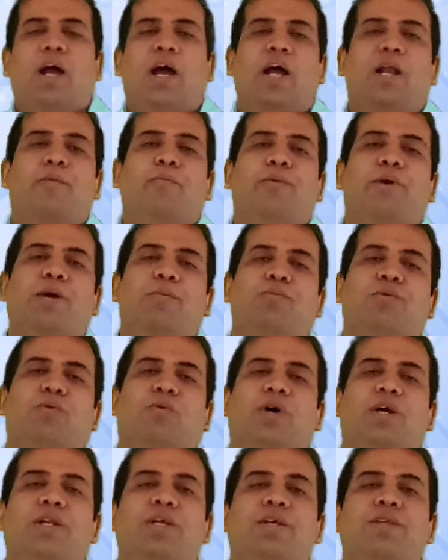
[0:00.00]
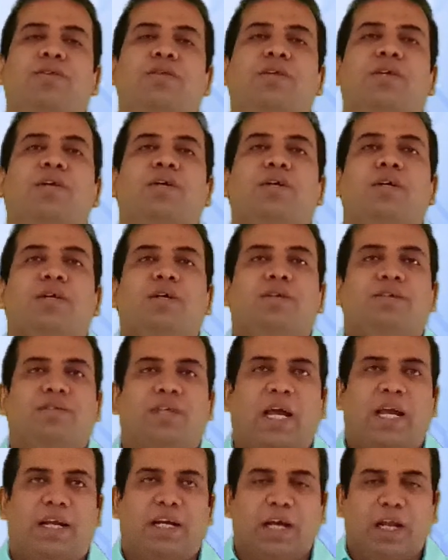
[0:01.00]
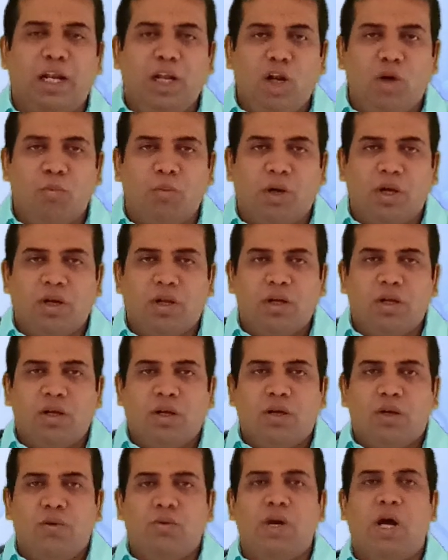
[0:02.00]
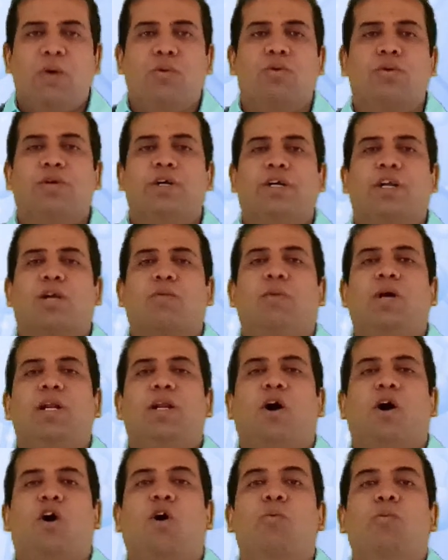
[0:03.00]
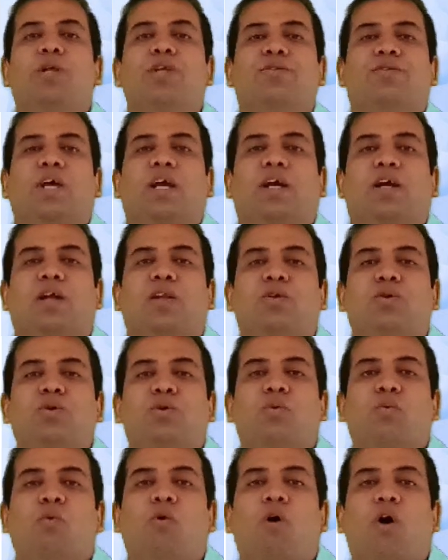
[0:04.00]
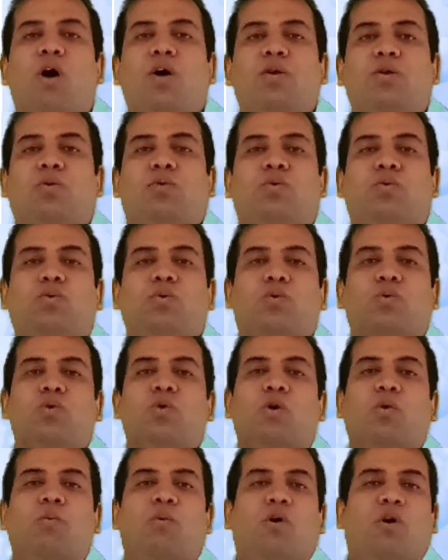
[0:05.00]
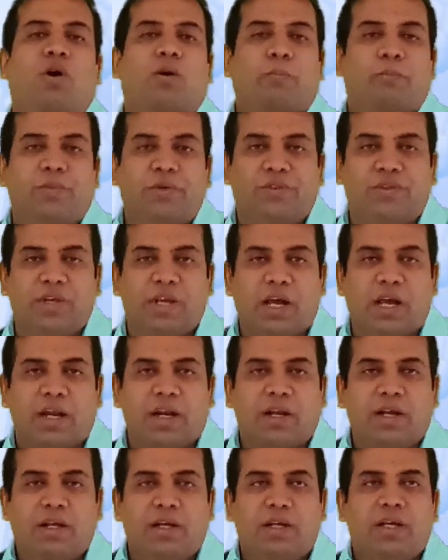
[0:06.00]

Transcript: And fifth one is cycle number. You have to determine how many cycles you want to go for PCR.